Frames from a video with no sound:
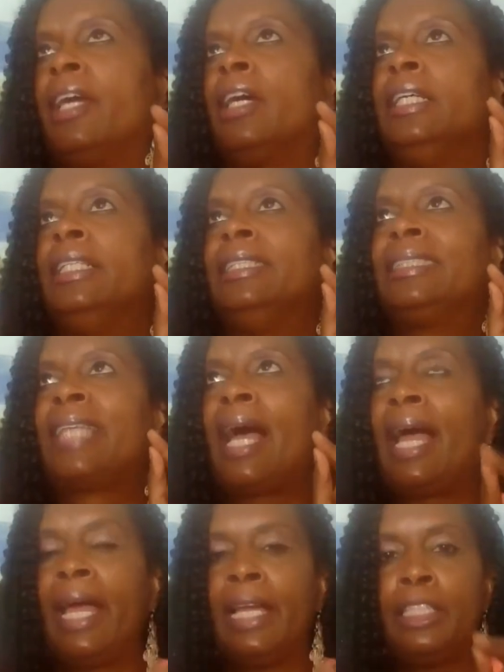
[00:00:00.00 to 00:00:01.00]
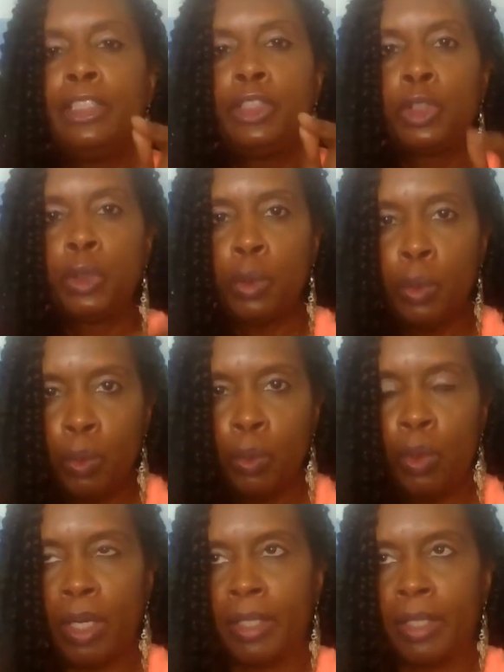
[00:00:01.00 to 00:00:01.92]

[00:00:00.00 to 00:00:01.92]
are entirely too,